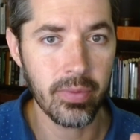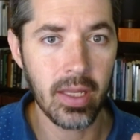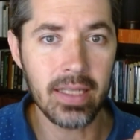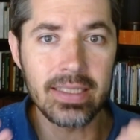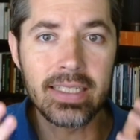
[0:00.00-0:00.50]

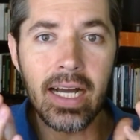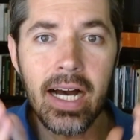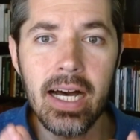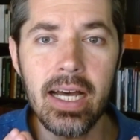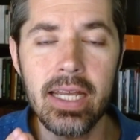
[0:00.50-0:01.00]
And
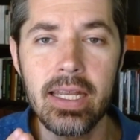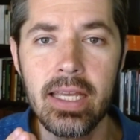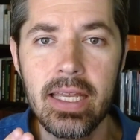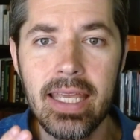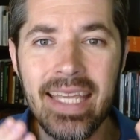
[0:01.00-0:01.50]
God
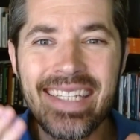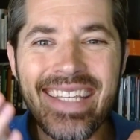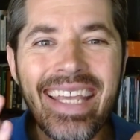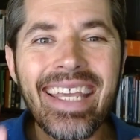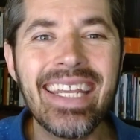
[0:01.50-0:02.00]

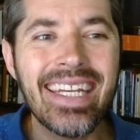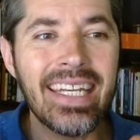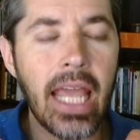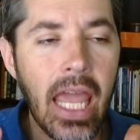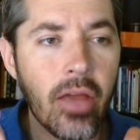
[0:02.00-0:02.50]
is
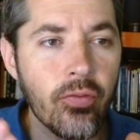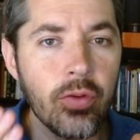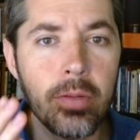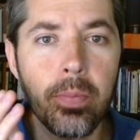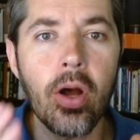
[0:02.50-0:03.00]
in
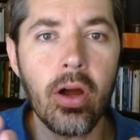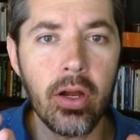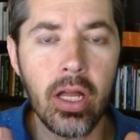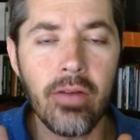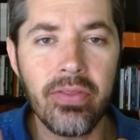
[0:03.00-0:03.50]
every
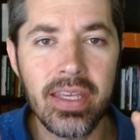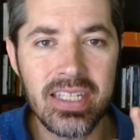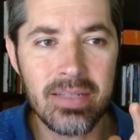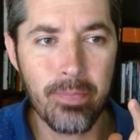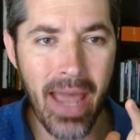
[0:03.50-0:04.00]
part of
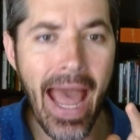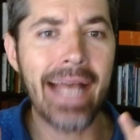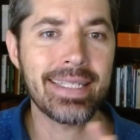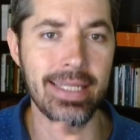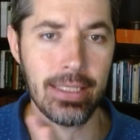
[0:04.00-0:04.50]
this
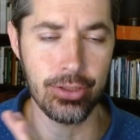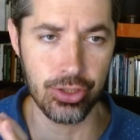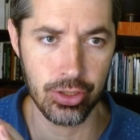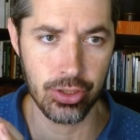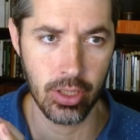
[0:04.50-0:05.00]

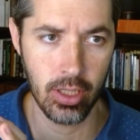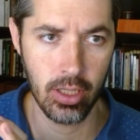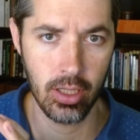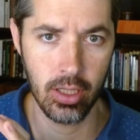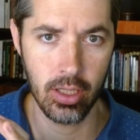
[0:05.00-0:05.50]
passage.
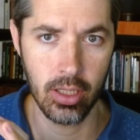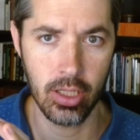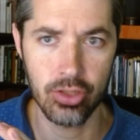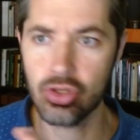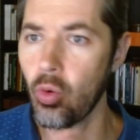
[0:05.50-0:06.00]

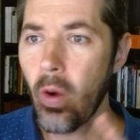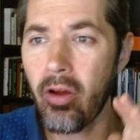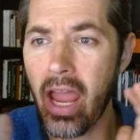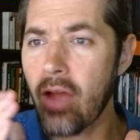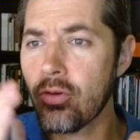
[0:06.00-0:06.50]
So,
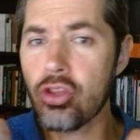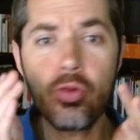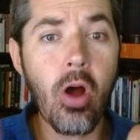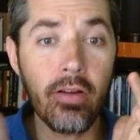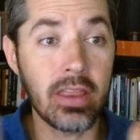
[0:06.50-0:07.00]
wherever
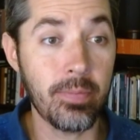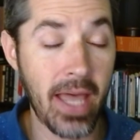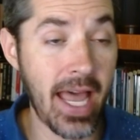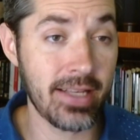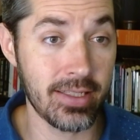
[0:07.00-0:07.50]
you are in the
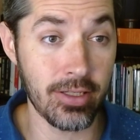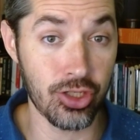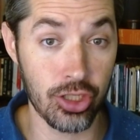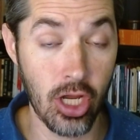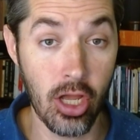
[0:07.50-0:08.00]

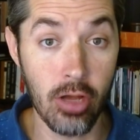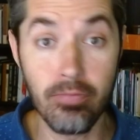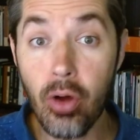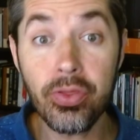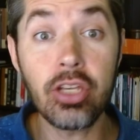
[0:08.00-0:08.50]
passage,
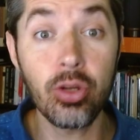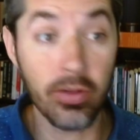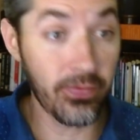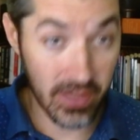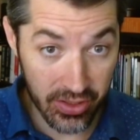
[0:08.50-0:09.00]
both in
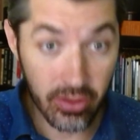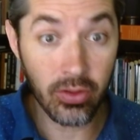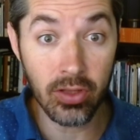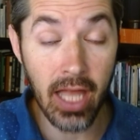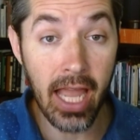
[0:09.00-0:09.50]
your
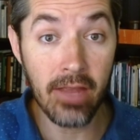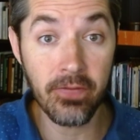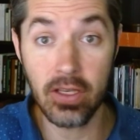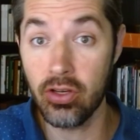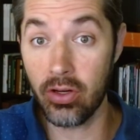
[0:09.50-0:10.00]
physical
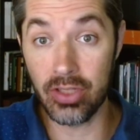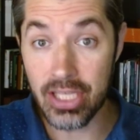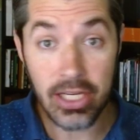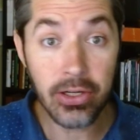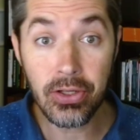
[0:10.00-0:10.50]
life, in your
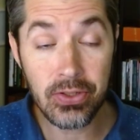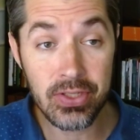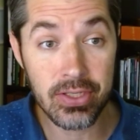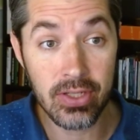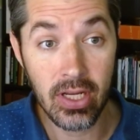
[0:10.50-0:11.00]

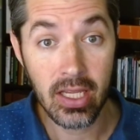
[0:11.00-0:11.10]
years,